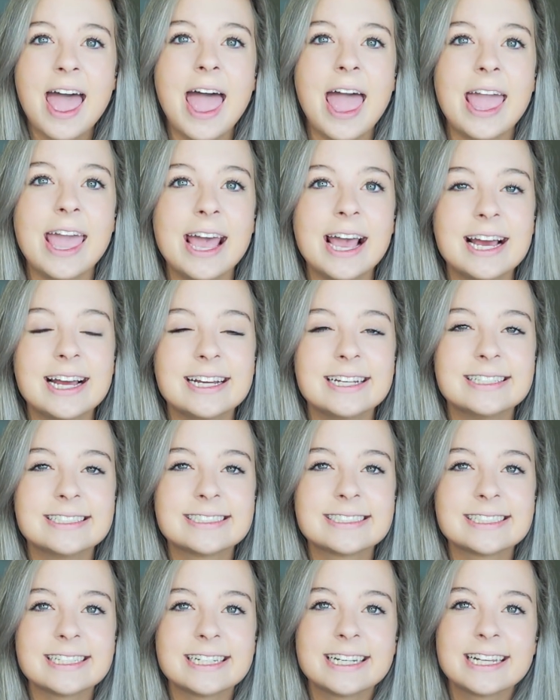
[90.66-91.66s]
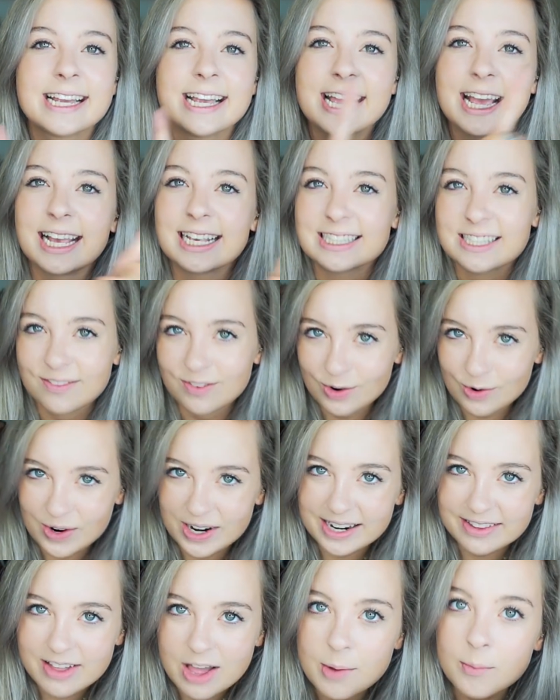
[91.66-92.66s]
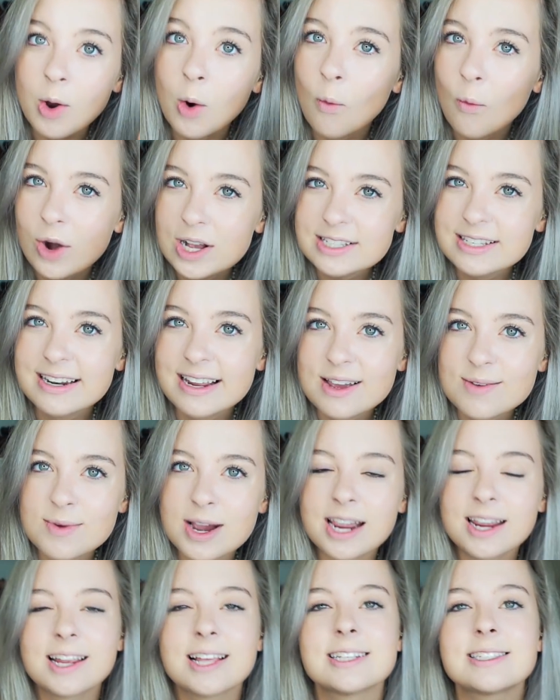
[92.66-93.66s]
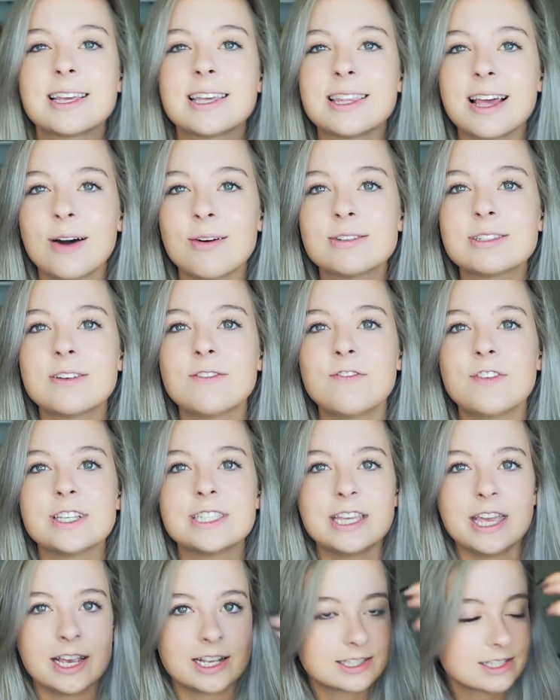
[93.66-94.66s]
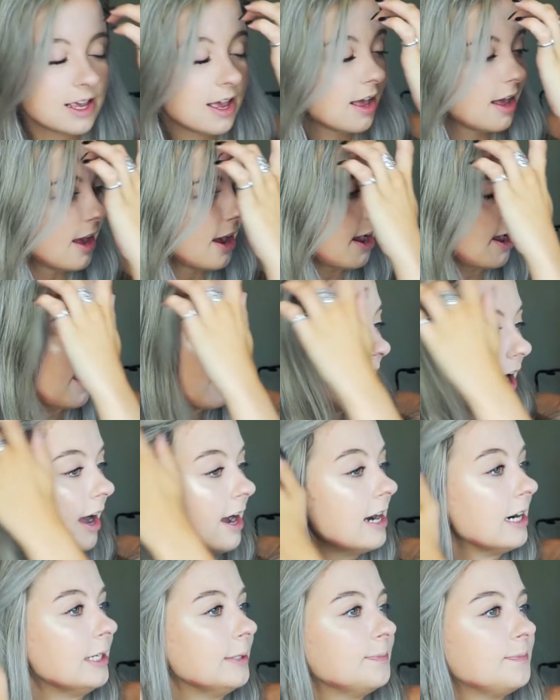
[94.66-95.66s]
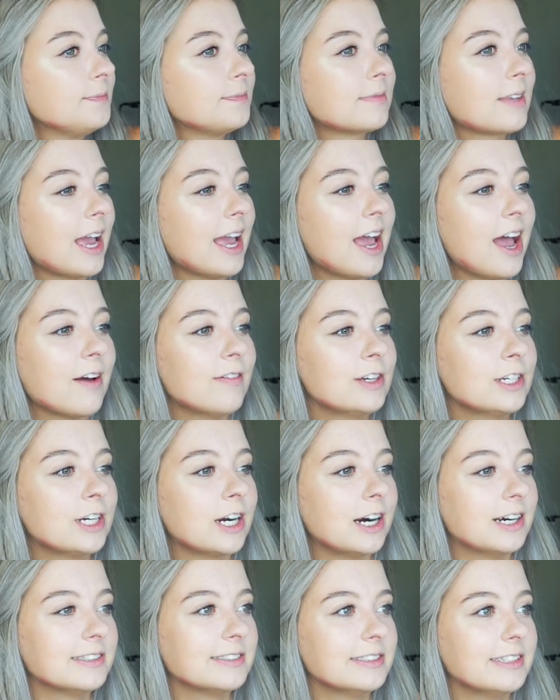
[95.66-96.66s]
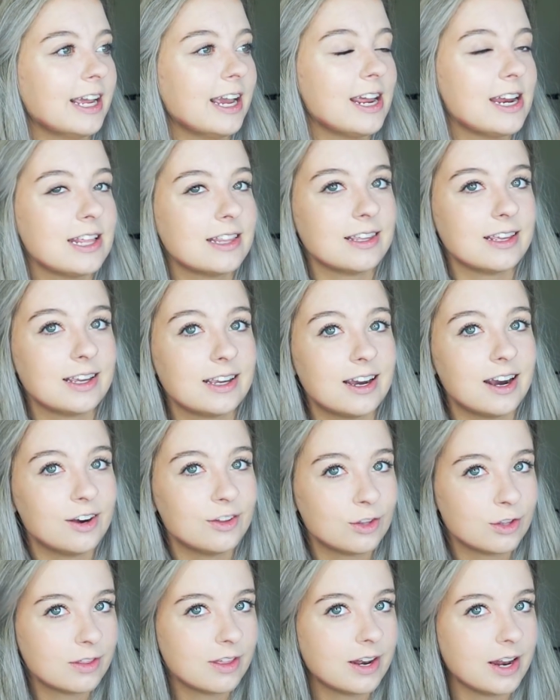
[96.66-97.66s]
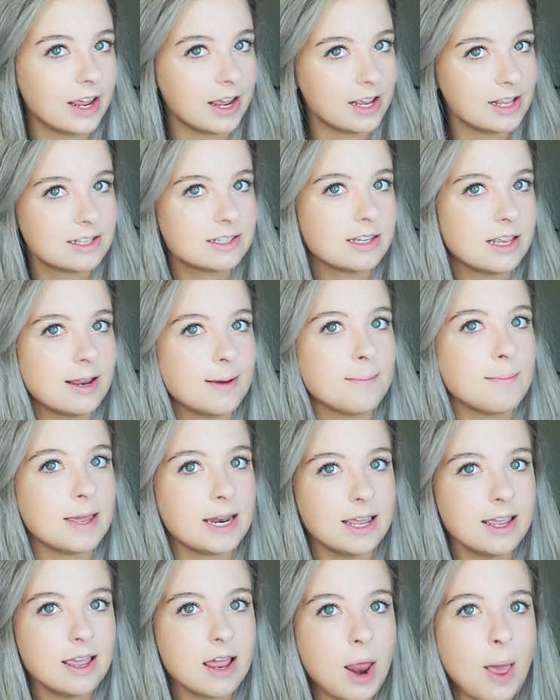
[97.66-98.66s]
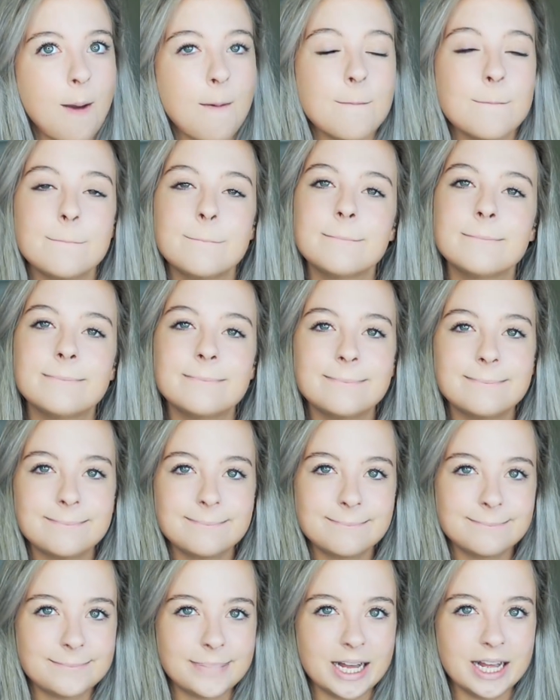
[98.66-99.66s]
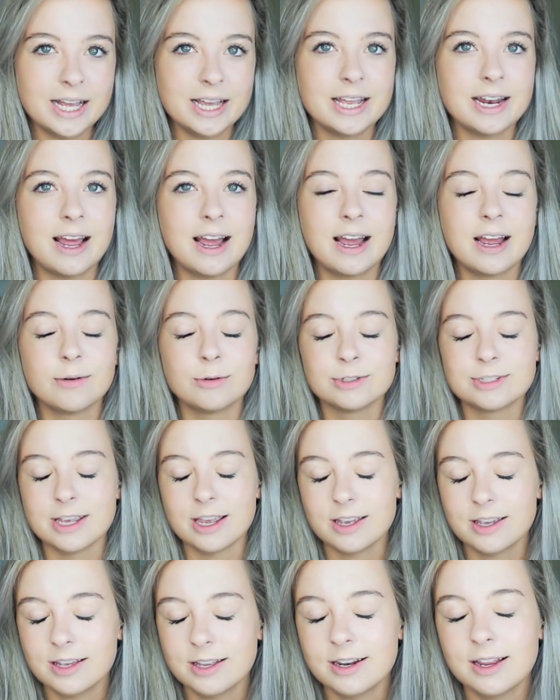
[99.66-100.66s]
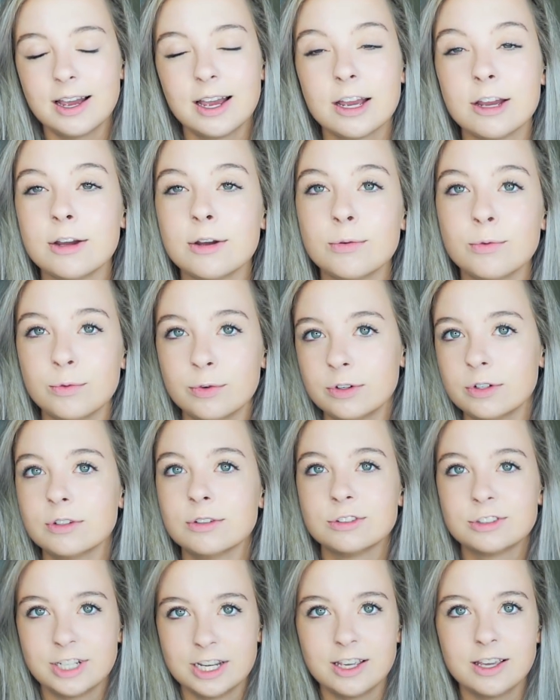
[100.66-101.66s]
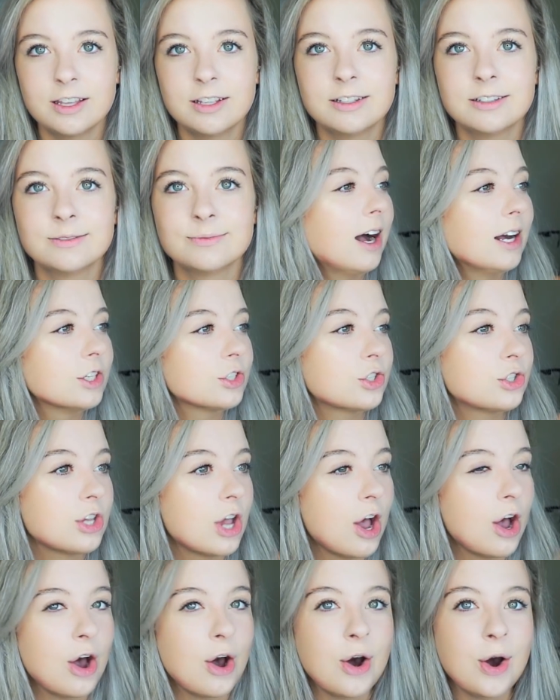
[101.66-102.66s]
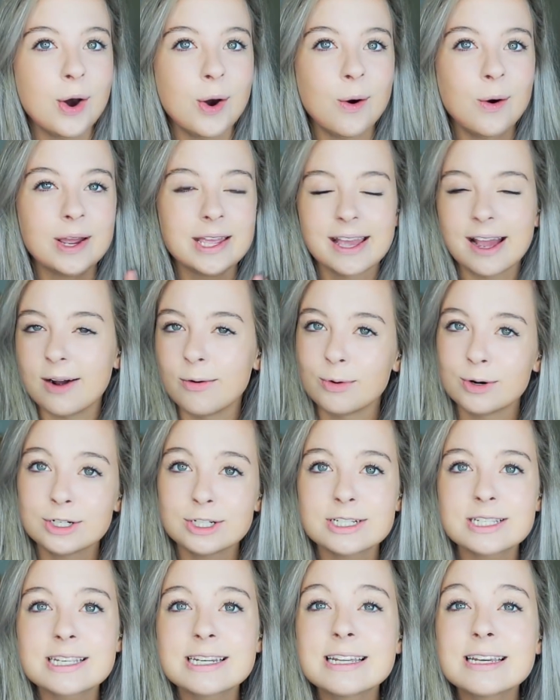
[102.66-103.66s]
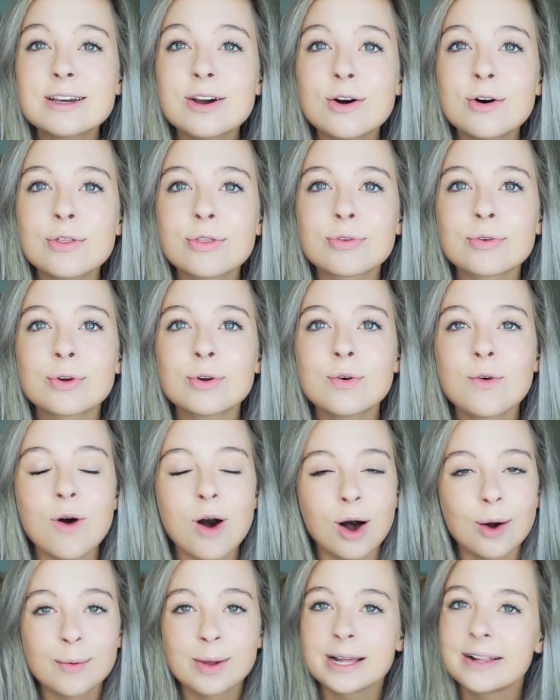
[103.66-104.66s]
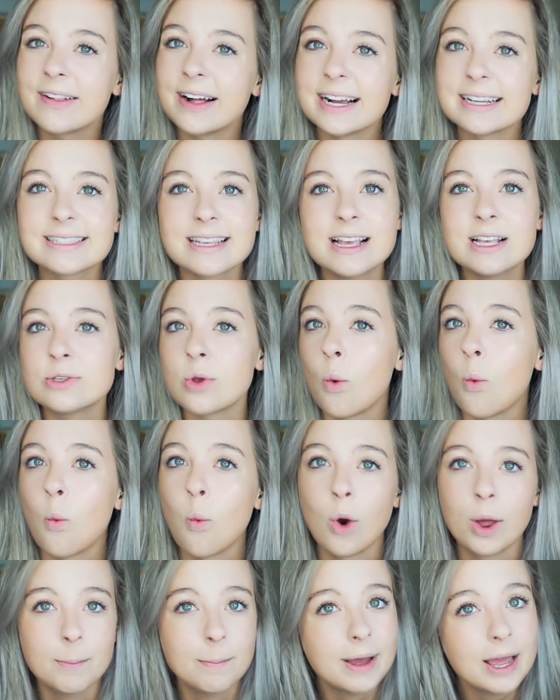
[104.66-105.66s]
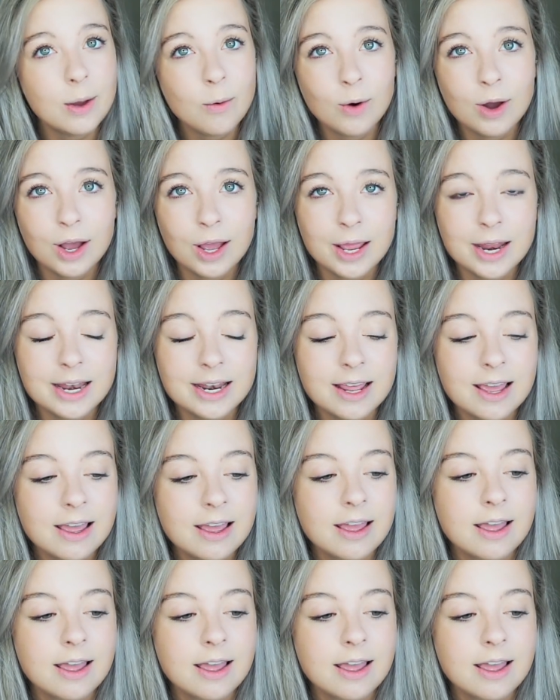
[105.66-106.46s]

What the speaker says: and except for one of them was an A-, and that was in physics. I haven't gotten anything other than A's in a minute, but I will take it. I will take it. So yeah, we're just gonna go through all my classes one by one.